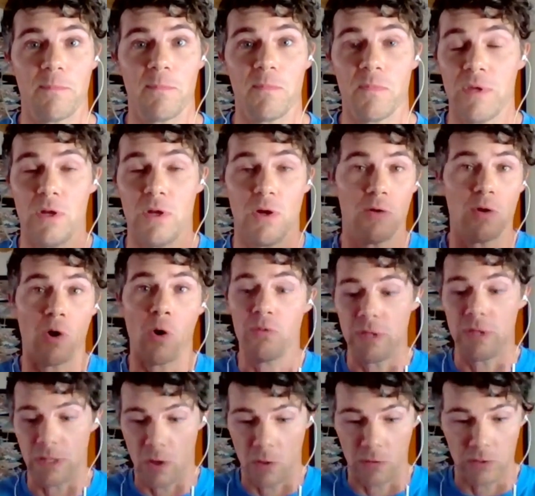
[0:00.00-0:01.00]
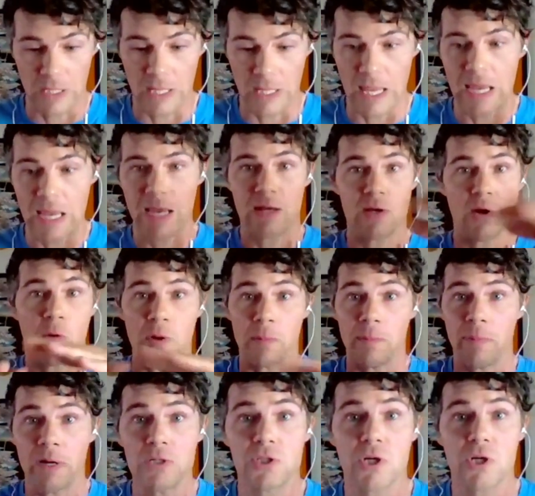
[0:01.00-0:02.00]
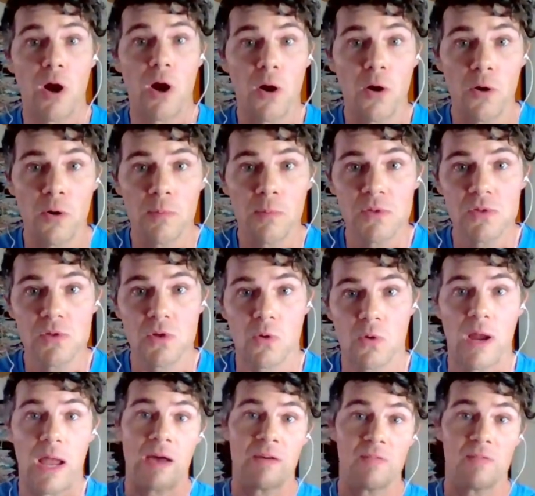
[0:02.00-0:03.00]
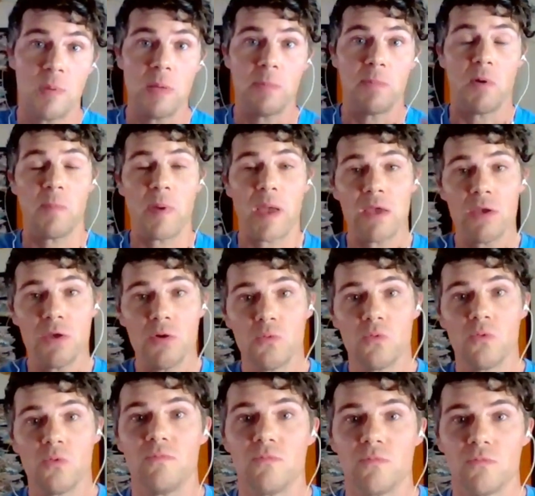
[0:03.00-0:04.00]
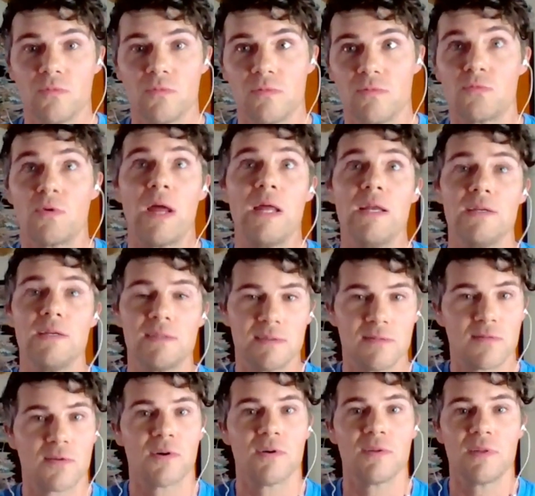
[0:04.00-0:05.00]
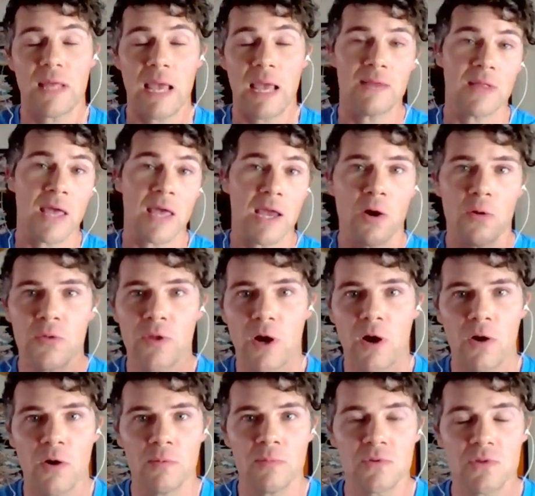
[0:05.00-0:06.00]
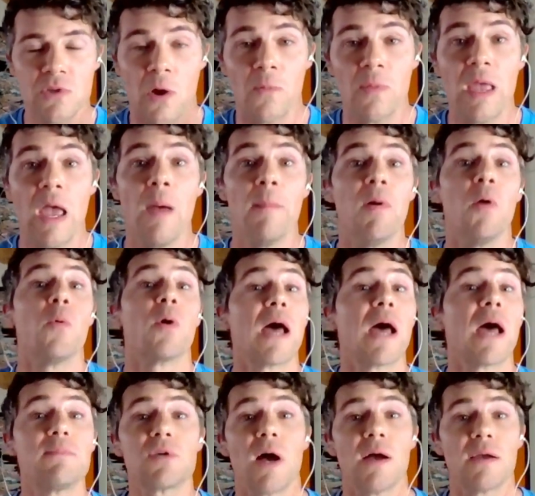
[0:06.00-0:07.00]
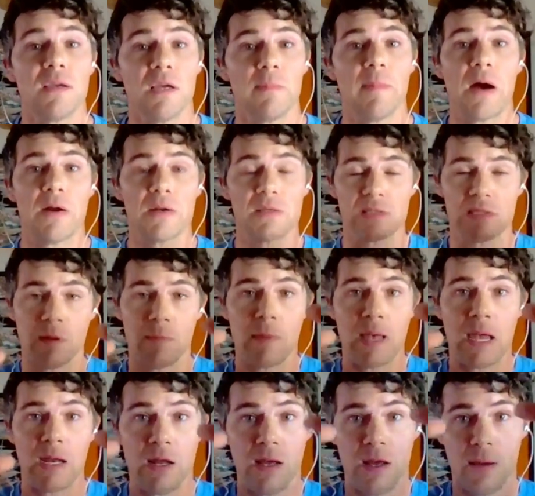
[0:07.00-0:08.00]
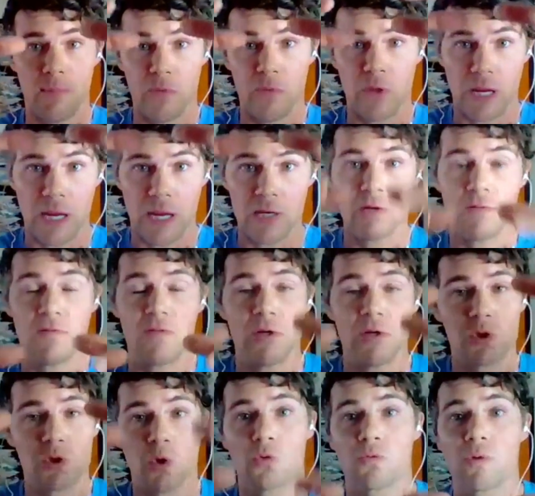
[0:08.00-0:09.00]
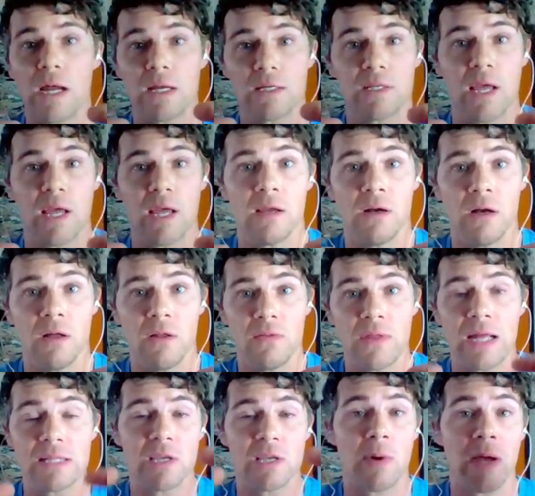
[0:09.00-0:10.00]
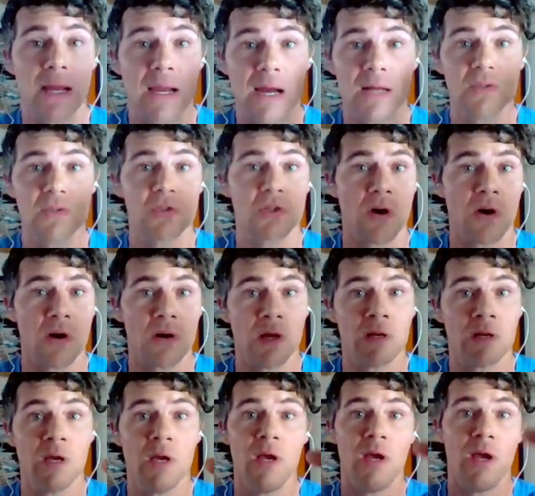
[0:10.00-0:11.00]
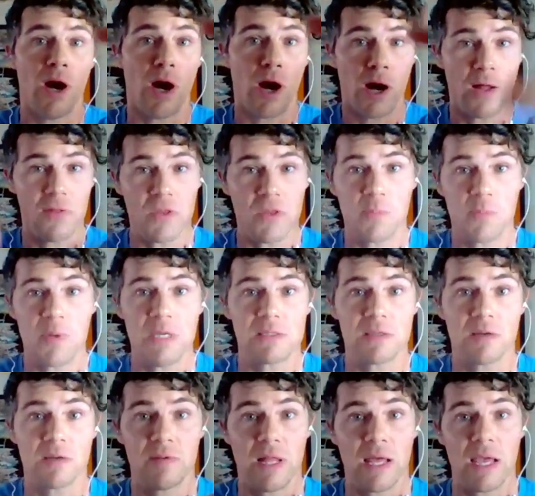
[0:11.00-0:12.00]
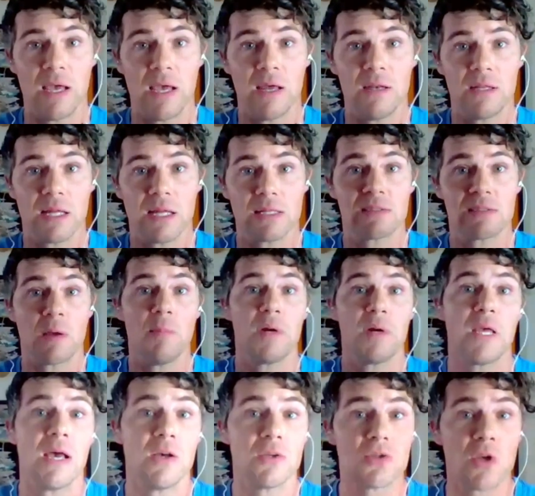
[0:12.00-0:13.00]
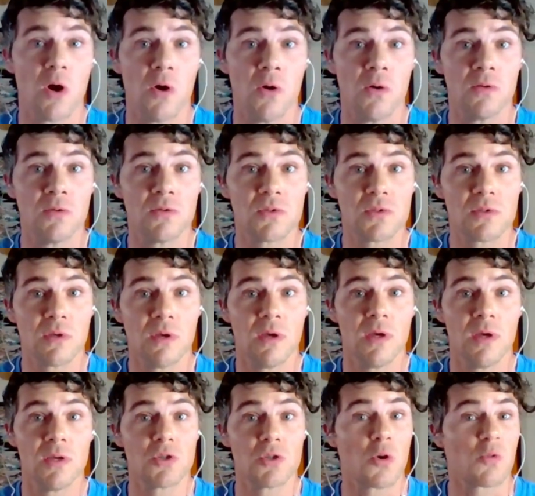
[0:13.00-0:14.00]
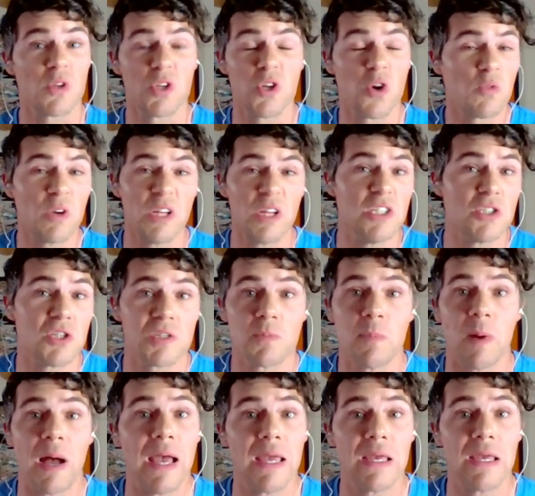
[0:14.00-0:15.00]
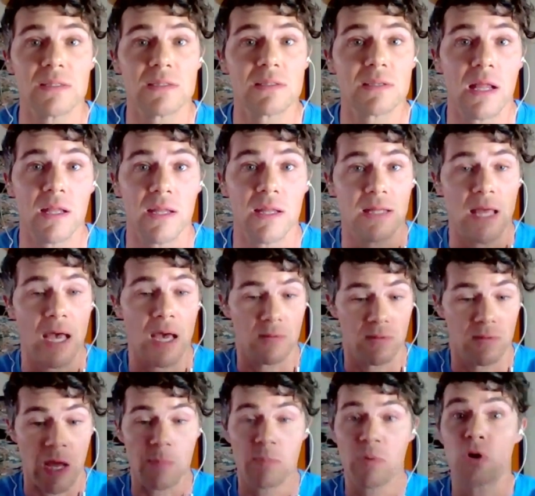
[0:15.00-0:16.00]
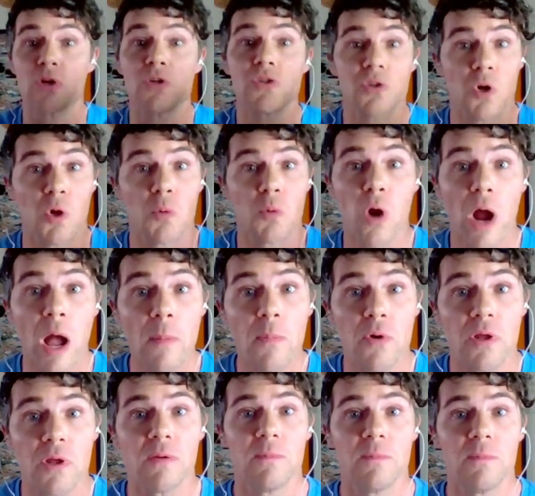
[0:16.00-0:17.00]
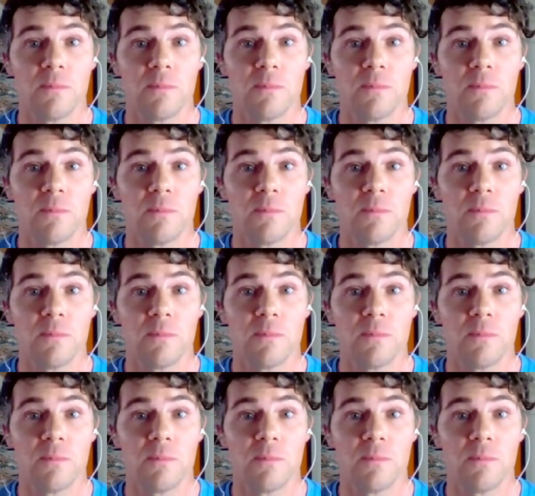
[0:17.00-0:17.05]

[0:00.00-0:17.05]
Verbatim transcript: you know, own the own the land, own a bunch of homes, or have people pay you rent for they they own the home. So, but what I'm talking about is the main the individual rectangle. That's how I got started on the piece of land that somebody else owns. So you're really just buying and selling that that personal property.